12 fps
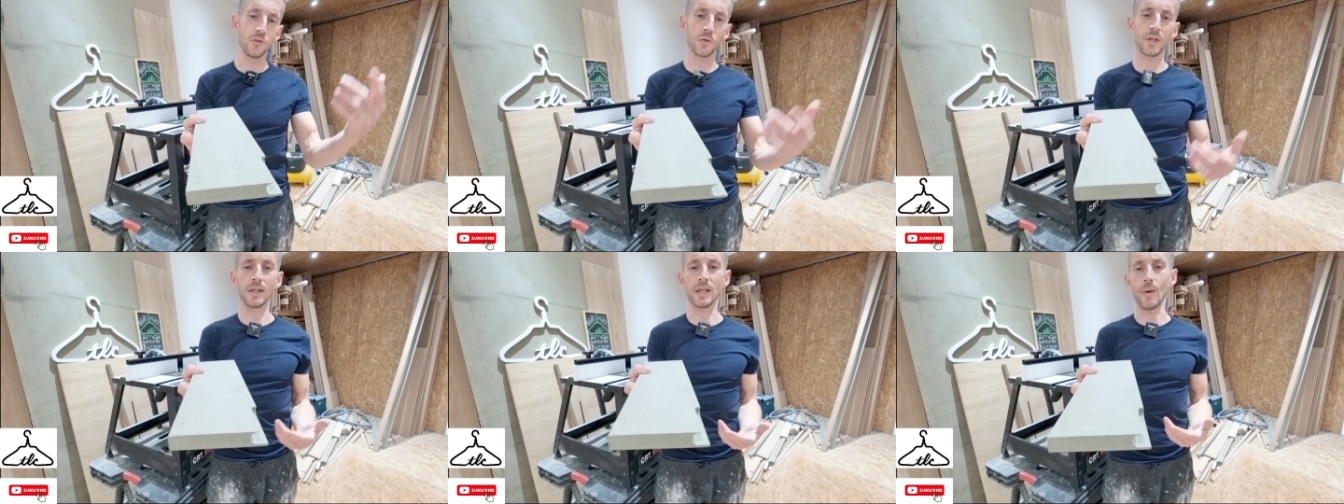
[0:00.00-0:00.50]
you
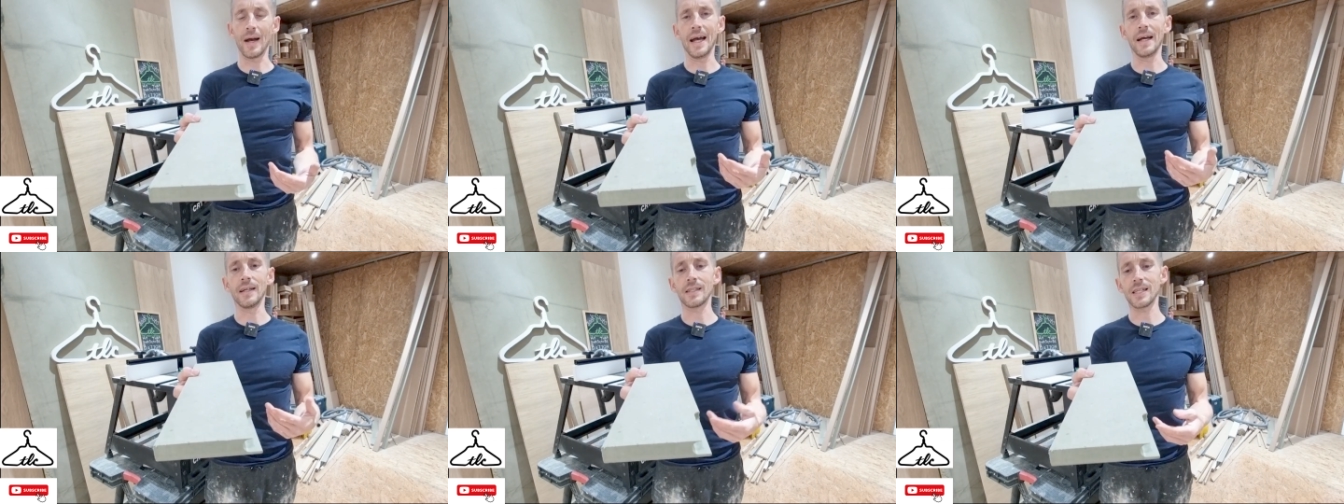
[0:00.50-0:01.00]
can go
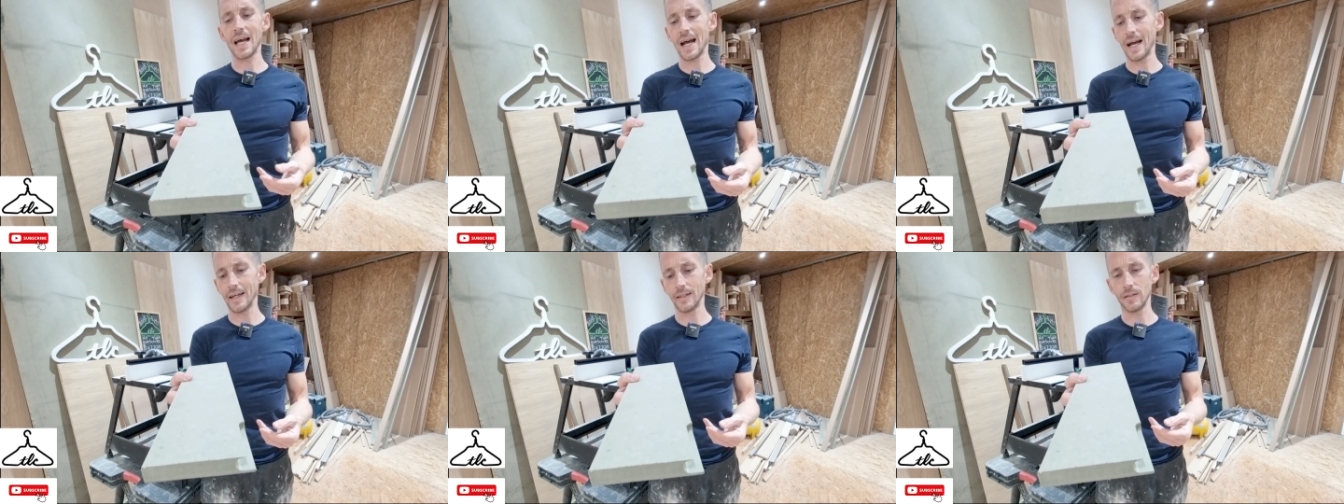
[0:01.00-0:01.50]
ahead
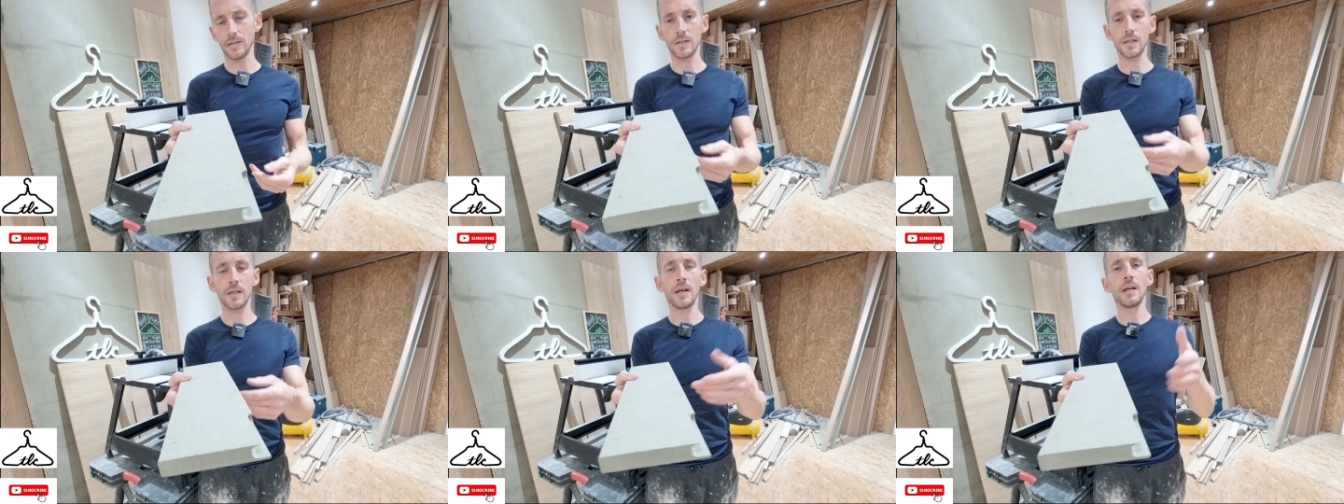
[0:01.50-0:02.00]
and
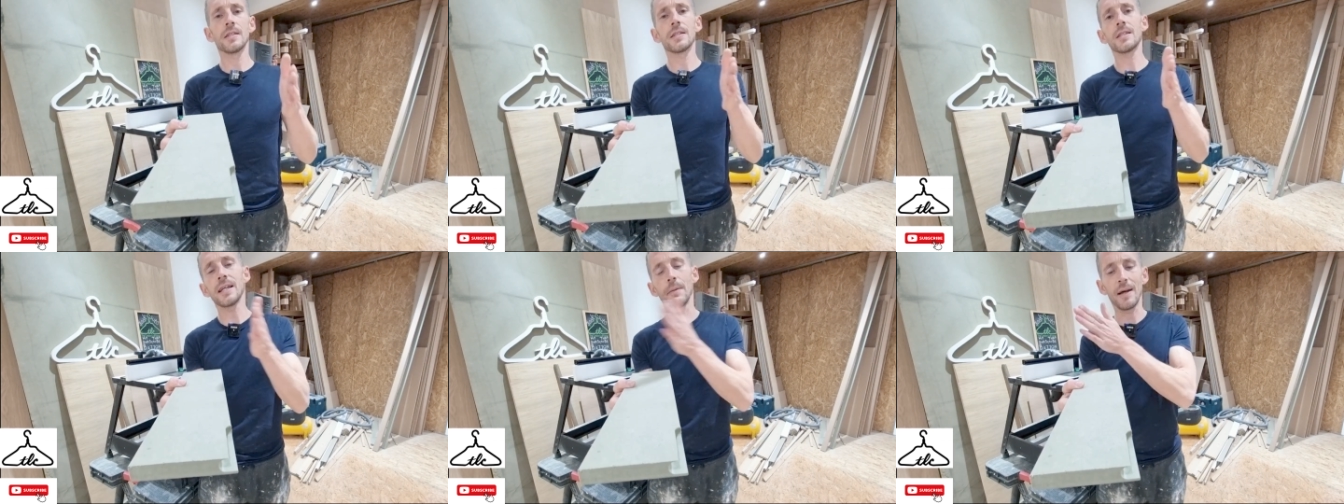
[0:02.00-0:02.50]

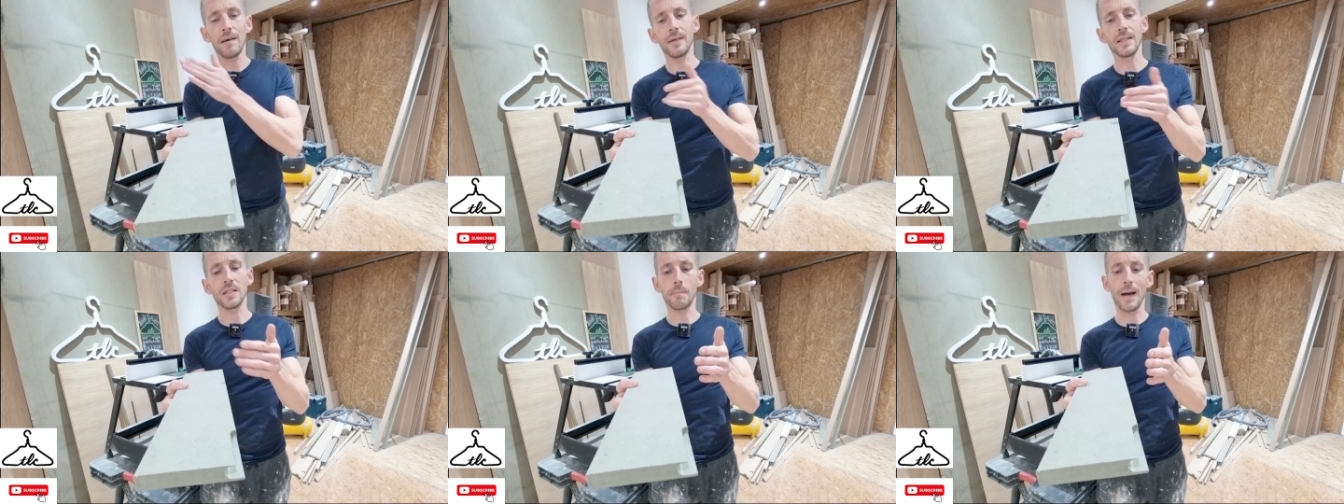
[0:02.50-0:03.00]
step that
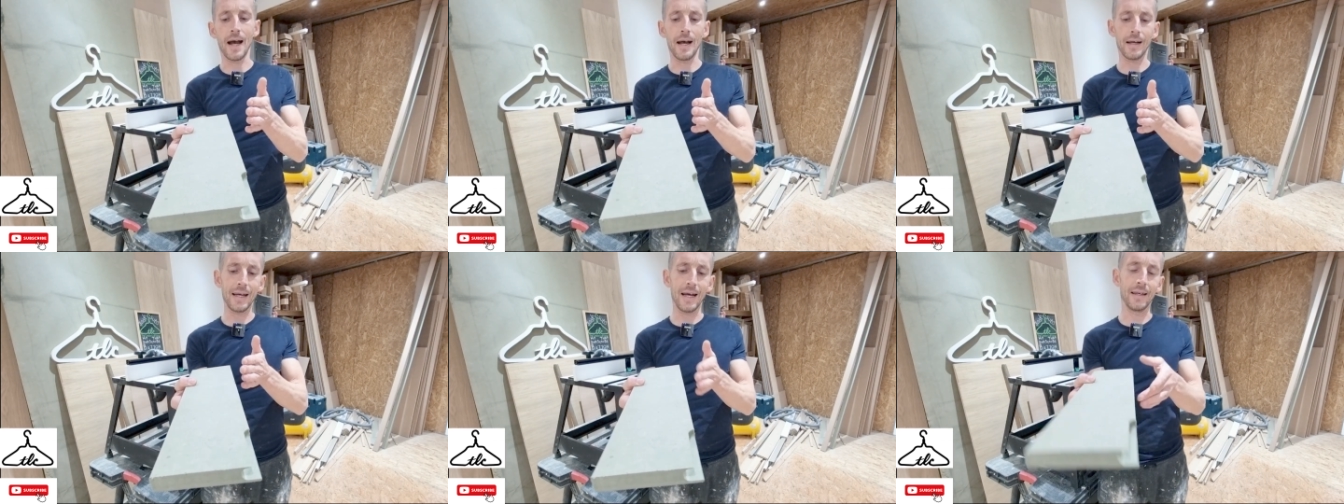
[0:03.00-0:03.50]
fence
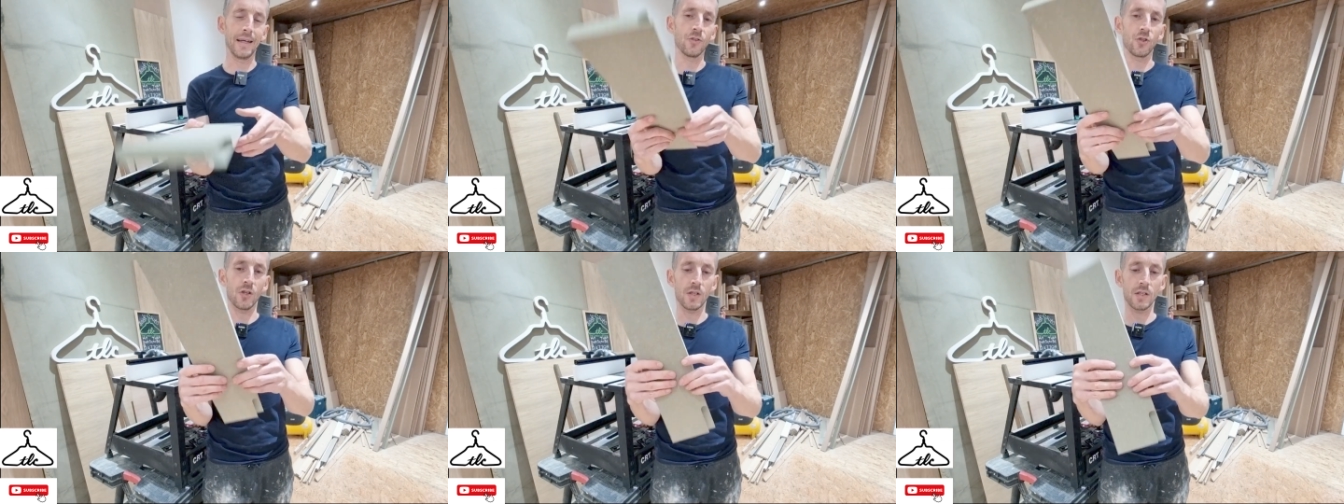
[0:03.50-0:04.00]
back and then
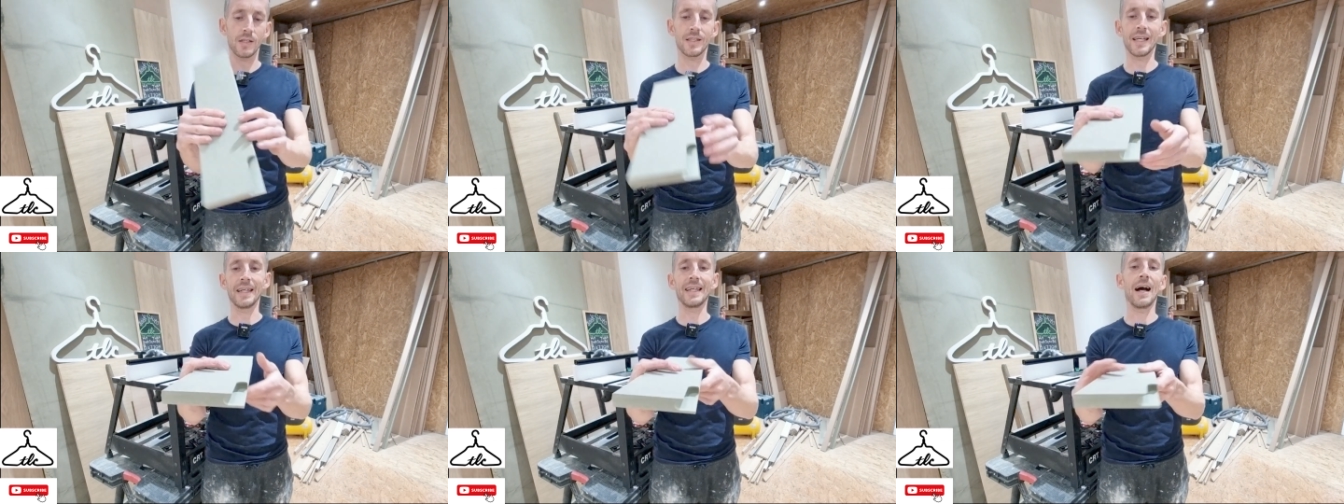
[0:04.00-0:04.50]
just
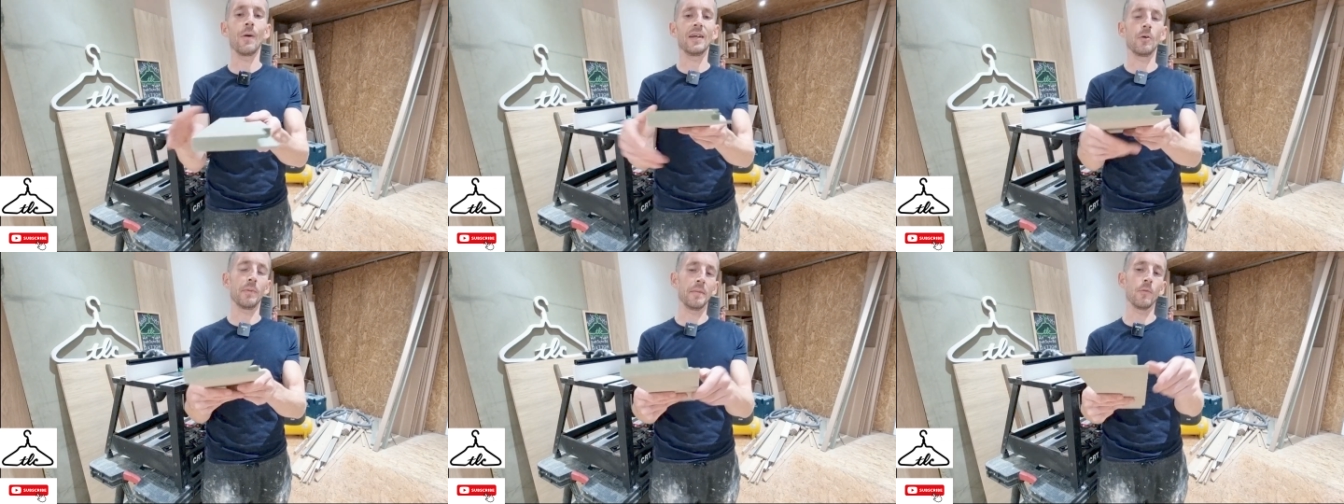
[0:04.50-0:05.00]
take out a
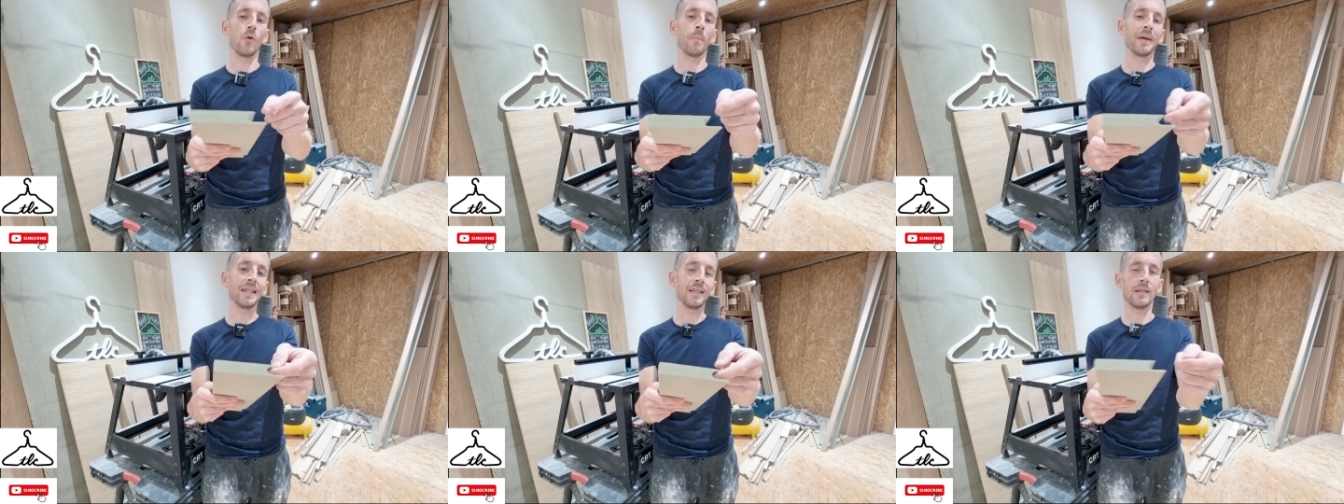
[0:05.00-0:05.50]
little bit more
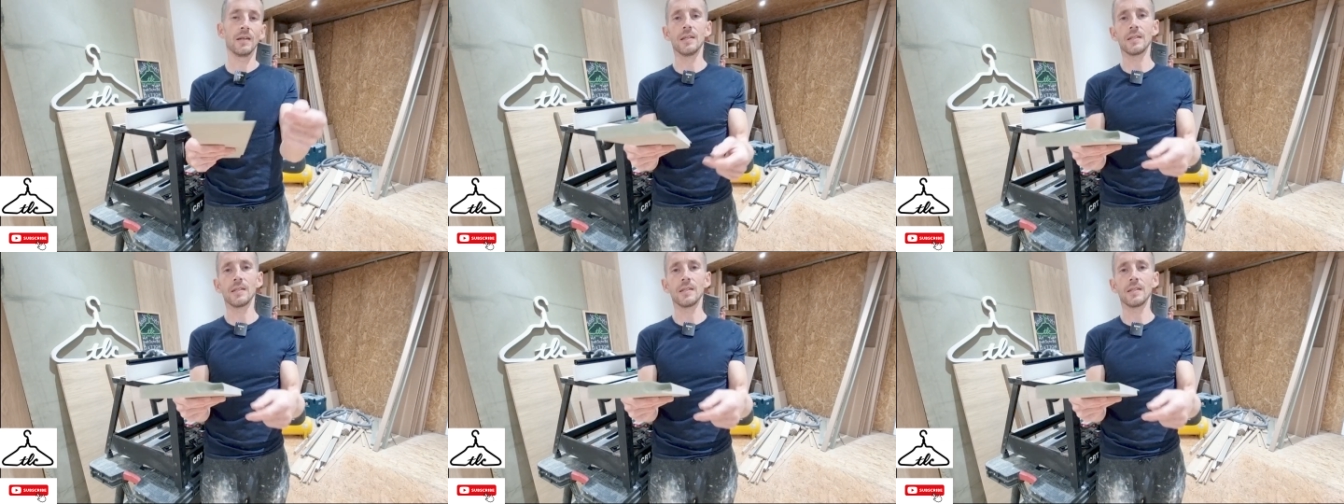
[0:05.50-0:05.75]
meat.